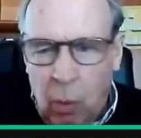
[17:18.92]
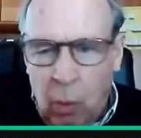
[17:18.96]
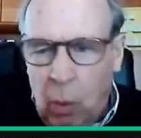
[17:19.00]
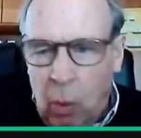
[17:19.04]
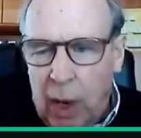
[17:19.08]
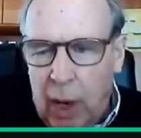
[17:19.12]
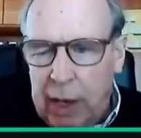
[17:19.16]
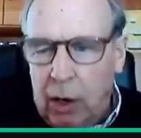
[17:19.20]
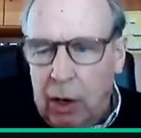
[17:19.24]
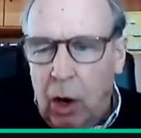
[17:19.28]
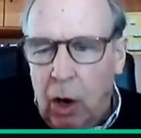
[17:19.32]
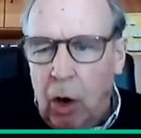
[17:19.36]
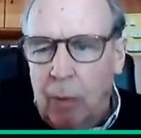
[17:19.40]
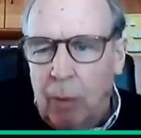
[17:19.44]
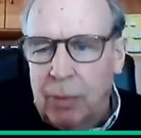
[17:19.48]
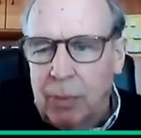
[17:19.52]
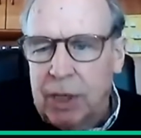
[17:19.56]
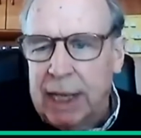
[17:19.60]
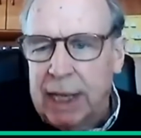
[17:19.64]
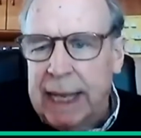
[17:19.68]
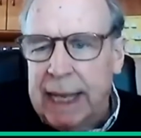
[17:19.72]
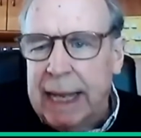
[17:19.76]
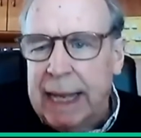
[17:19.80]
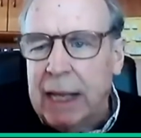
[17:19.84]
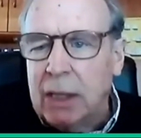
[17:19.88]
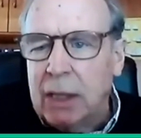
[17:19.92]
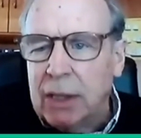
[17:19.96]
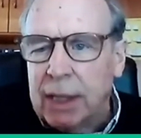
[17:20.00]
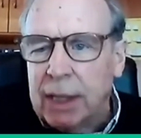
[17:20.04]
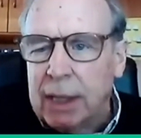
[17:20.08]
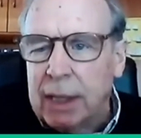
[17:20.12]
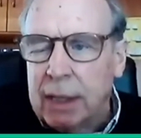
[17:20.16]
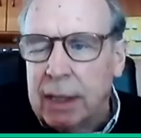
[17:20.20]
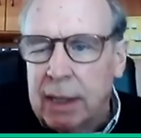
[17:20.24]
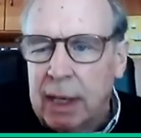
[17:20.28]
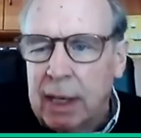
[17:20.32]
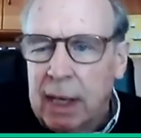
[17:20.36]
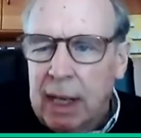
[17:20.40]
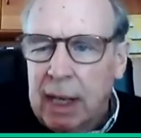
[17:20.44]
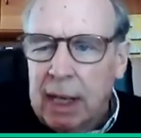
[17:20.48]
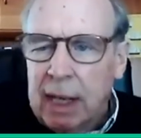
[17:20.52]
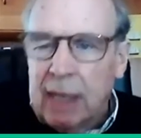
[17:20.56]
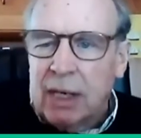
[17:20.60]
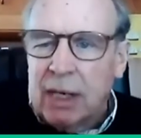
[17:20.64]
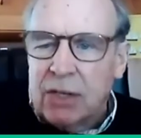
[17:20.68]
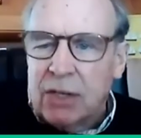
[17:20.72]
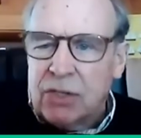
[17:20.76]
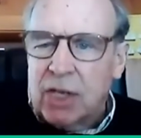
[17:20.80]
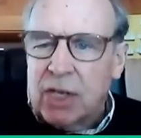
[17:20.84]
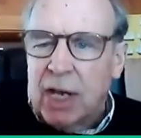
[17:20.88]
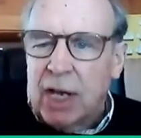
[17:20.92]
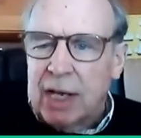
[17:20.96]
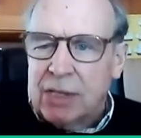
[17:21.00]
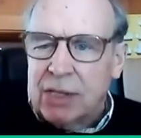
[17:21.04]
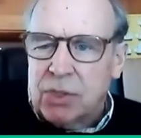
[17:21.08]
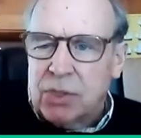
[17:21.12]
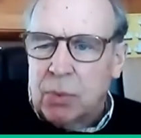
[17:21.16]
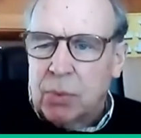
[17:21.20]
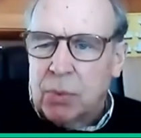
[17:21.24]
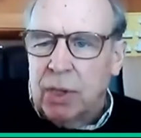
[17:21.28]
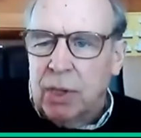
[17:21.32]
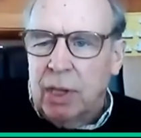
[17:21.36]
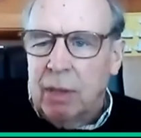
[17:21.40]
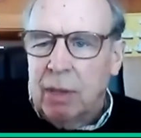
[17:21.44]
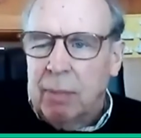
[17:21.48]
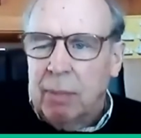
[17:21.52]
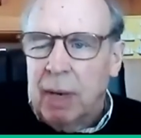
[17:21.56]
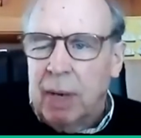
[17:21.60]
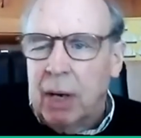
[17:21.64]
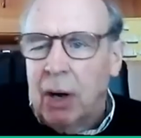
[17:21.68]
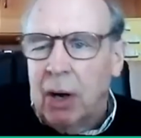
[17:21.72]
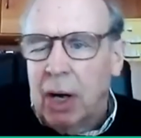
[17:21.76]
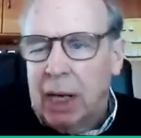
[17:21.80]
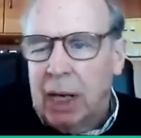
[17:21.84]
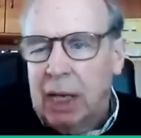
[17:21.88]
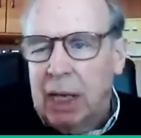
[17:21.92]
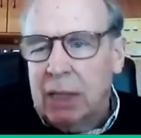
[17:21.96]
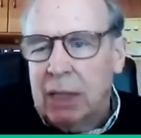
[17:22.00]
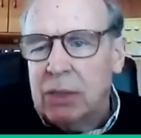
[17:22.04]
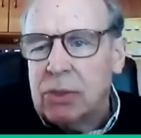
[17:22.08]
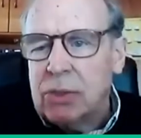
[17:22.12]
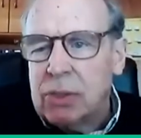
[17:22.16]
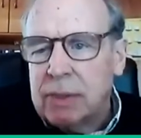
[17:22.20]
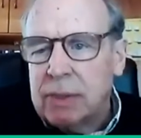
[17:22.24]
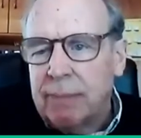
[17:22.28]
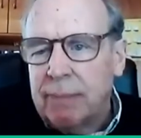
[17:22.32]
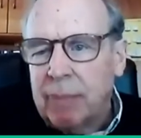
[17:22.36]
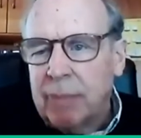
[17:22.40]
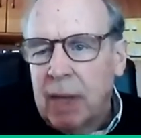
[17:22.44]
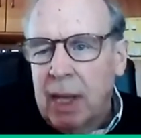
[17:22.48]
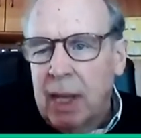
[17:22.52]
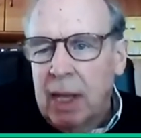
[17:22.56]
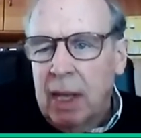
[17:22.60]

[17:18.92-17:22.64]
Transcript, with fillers: went home to England and discussed with the Americans.